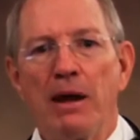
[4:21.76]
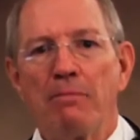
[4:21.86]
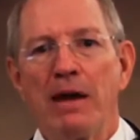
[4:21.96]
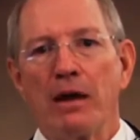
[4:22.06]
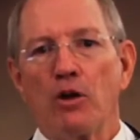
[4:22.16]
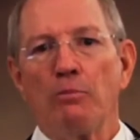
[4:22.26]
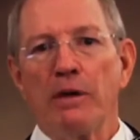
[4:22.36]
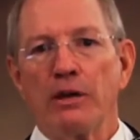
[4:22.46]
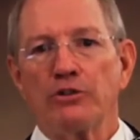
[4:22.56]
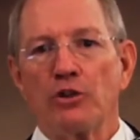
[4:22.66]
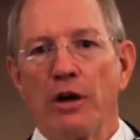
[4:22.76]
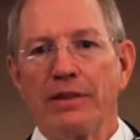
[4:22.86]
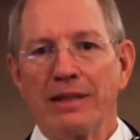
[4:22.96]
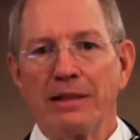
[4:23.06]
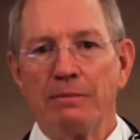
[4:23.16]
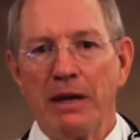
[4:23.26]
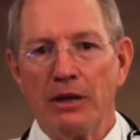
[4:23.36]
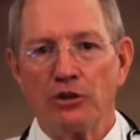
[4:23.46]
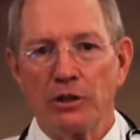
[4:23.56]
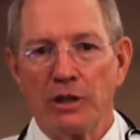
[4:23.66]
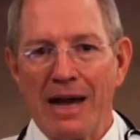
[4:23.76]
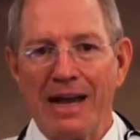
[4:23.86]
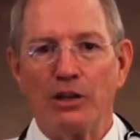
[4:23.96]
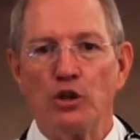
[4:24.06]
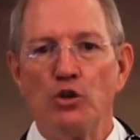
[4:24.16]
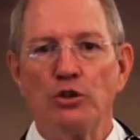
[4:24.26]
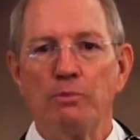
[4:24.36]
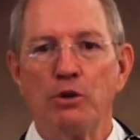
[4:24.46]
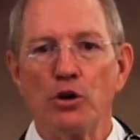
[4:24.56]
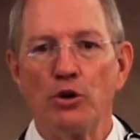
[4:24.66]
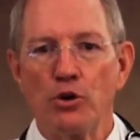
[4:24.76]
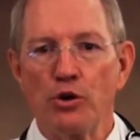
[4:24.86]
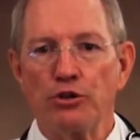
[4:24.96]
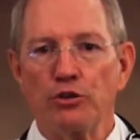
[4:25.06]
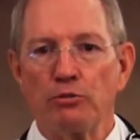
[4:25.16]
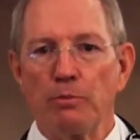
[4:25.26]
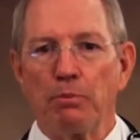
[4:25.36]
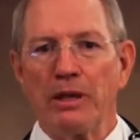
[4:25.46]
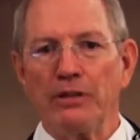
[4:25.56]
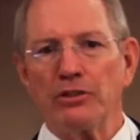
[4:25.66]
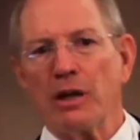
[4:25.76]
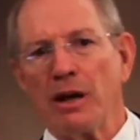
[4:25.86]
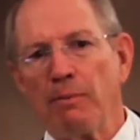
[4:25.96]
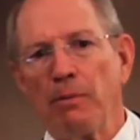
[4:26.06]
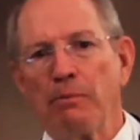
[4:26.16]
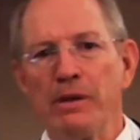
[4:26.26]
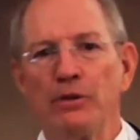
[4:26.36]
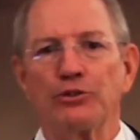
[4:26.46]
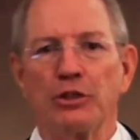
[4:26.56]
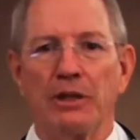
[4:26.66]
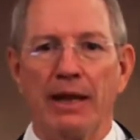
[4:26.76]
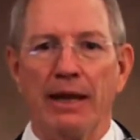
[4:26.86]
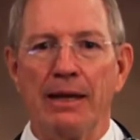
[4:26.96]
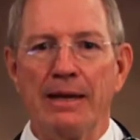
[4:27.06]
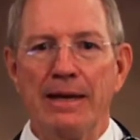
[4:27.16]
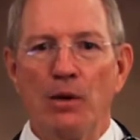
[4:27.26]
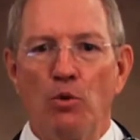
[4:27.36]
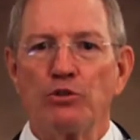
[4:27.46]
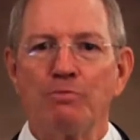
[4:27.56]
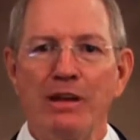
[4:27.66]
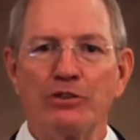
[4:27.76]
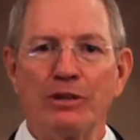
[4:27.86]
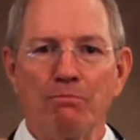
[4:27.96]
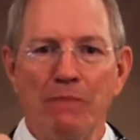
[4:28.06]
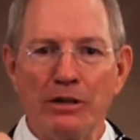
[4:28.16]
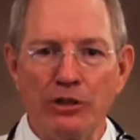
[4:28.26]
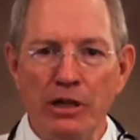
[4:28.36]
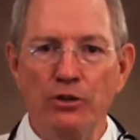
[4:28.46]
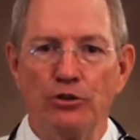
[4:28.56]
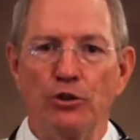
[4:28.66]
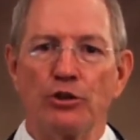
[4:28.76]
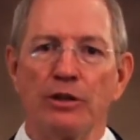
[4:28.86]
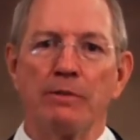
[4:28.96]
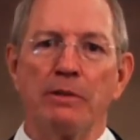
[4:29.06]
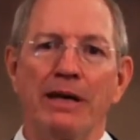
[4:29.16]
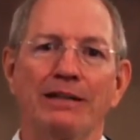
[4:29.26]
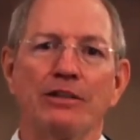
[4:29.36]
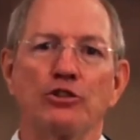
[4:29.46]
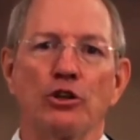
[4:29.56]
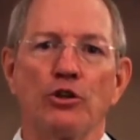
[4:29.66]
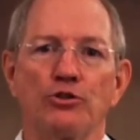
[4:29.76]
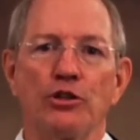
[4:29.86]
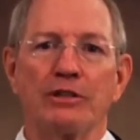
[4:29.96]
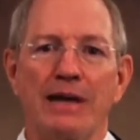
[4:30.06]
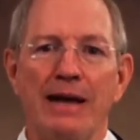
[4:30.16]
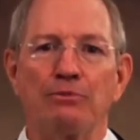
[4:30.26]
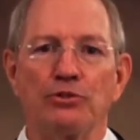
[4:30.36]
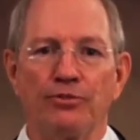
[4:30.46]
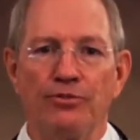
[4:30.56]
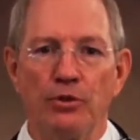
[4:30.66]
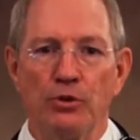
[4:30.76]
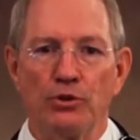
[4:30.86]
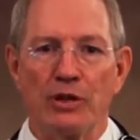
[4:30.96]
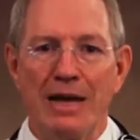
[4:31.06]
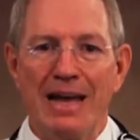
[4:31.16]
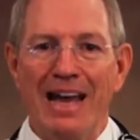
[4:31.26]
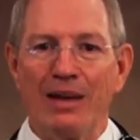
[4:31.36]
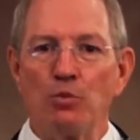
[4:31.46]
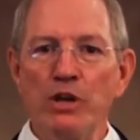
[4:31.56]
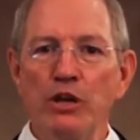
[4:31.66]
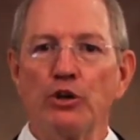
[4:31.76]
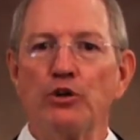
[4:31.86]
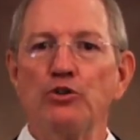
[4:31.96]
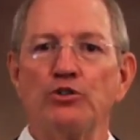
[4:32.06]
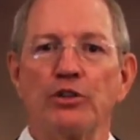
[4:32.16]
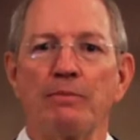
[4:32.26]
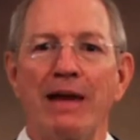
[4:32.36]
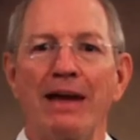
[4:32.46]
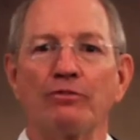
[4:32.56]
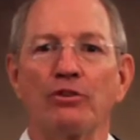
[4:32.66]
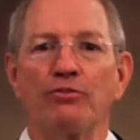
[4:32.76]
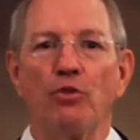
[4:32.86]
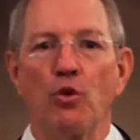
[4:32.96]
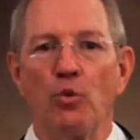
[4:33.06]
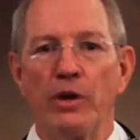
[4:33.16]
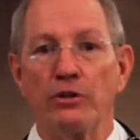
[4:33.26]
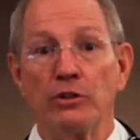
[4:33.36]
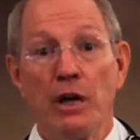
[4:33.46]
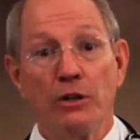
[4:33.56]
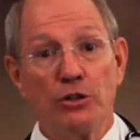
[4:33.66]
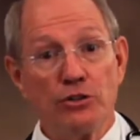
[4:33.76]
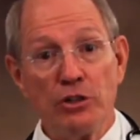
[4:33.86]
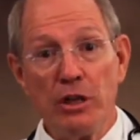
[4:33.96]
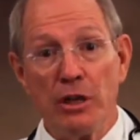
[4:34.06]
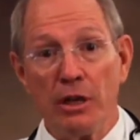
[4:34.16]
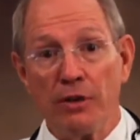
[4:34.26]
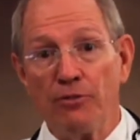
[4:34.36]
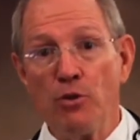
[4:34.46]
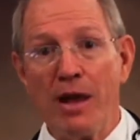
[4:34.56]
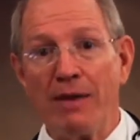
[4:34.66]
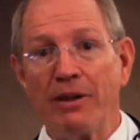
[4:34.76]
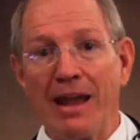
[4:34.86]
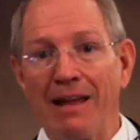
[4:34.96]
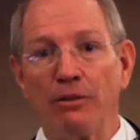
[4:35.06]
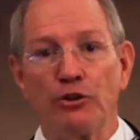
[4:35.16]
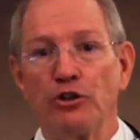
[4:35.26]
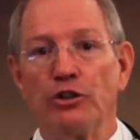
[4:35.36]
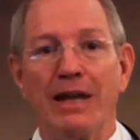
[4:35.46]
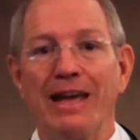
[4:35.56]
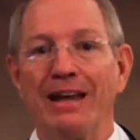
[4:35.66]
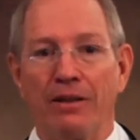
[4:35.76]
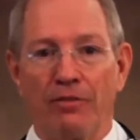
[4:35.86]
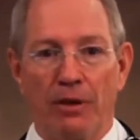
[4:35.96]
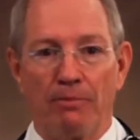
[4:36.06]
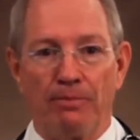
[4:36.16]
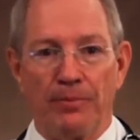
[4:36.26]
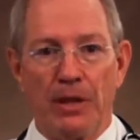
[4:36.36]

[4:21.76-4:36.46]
my medical minutes on the elimination diet using Pure Nourish to replace a couple meals a day, which makes it much easier to eliminate these allergic types of foods and reintroduce them after 4 weeks to see if you have an allergy to any of them.